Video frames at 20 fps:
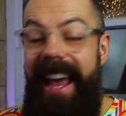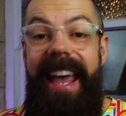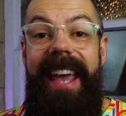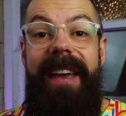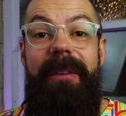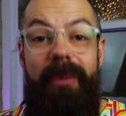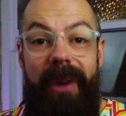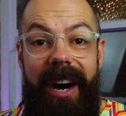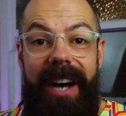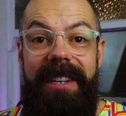
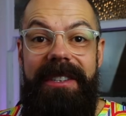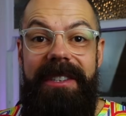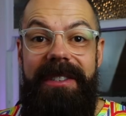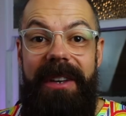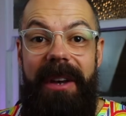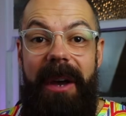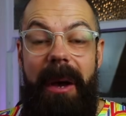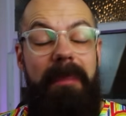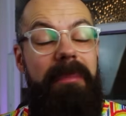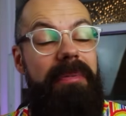It was
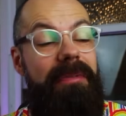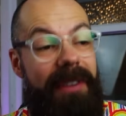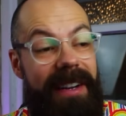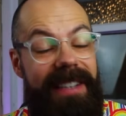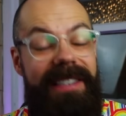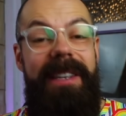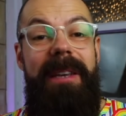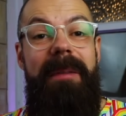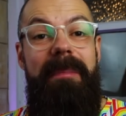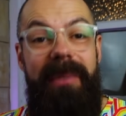
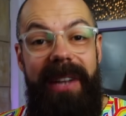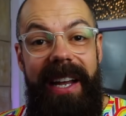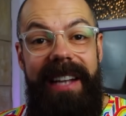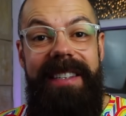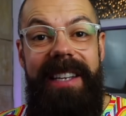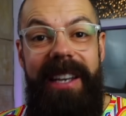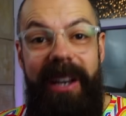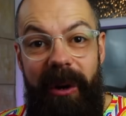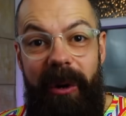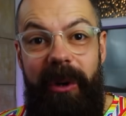pretty
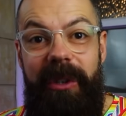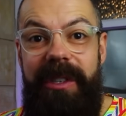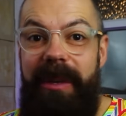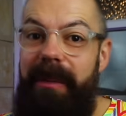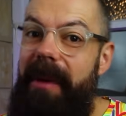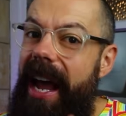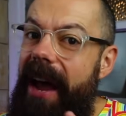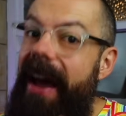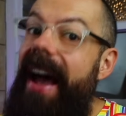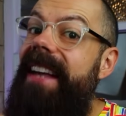bloody awesome.
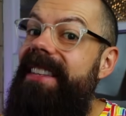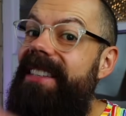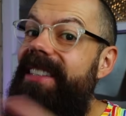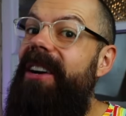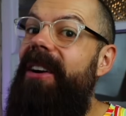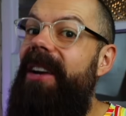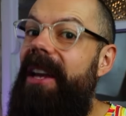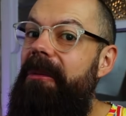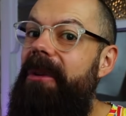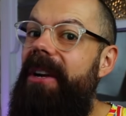Now, it hasn't
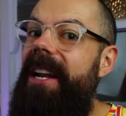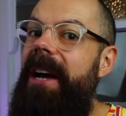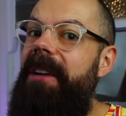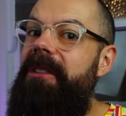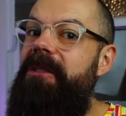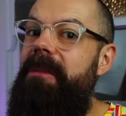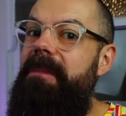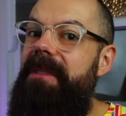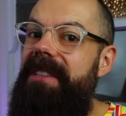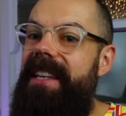got it
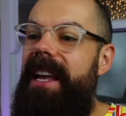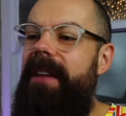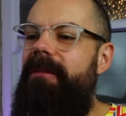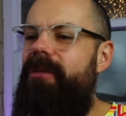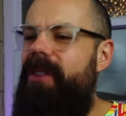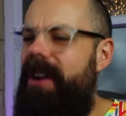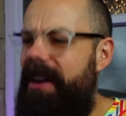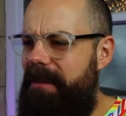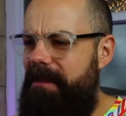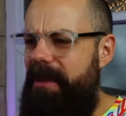100%
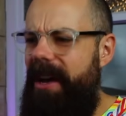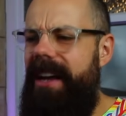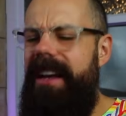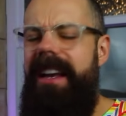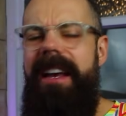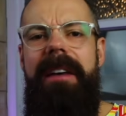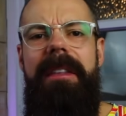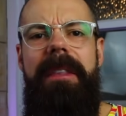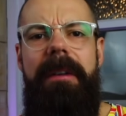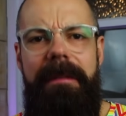right, but
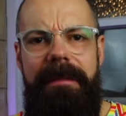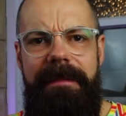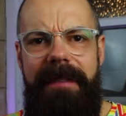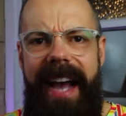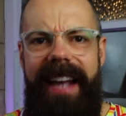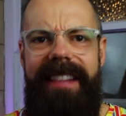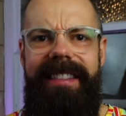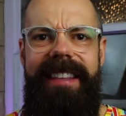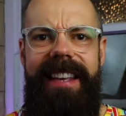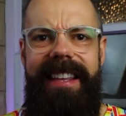the
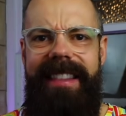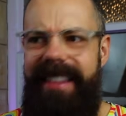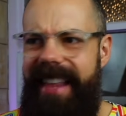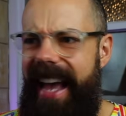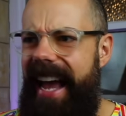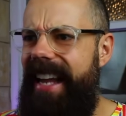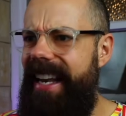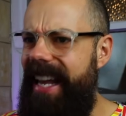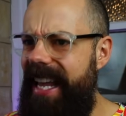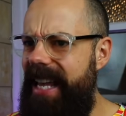fact that that